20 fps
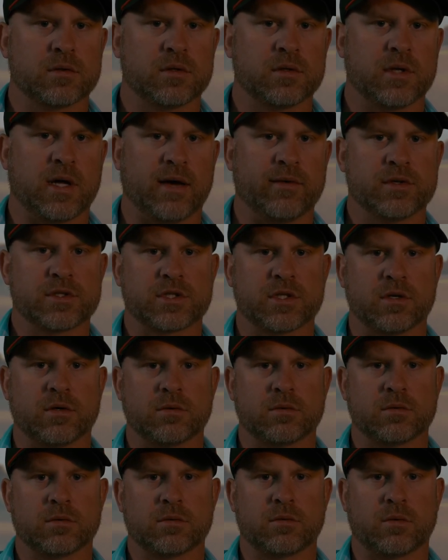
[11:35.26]
obviously
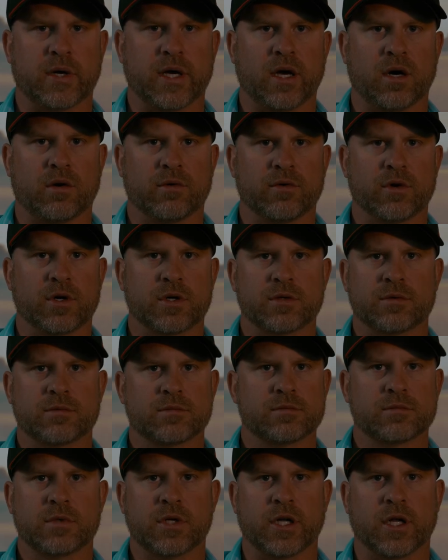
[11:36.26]
way over,
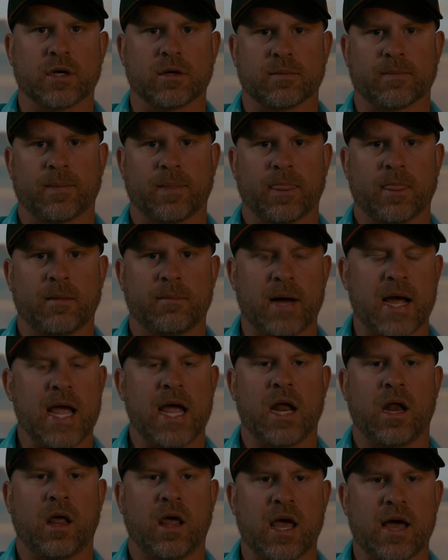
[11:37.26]
you know, my
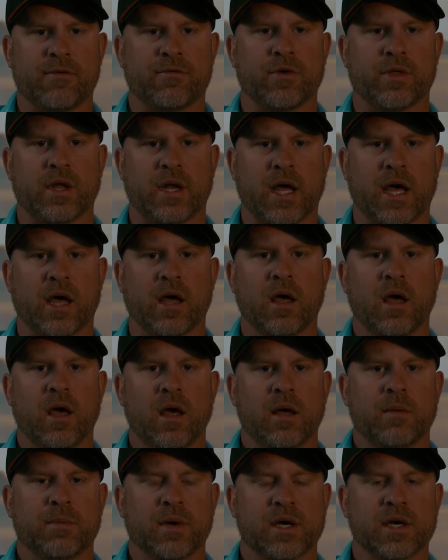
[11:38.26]
handicap for the day,
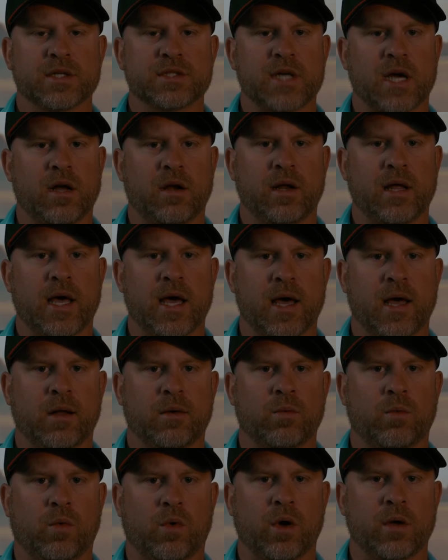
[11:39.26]
because I only
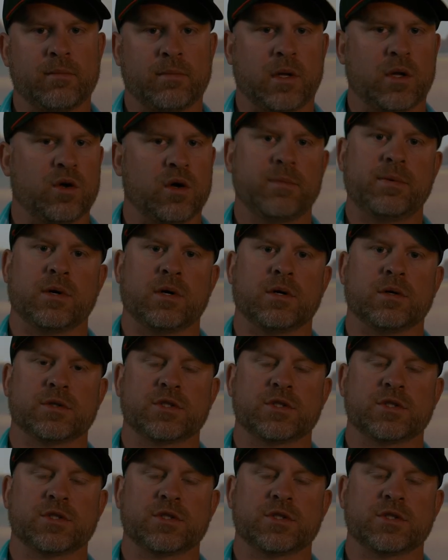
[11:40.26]
had one blow up hole.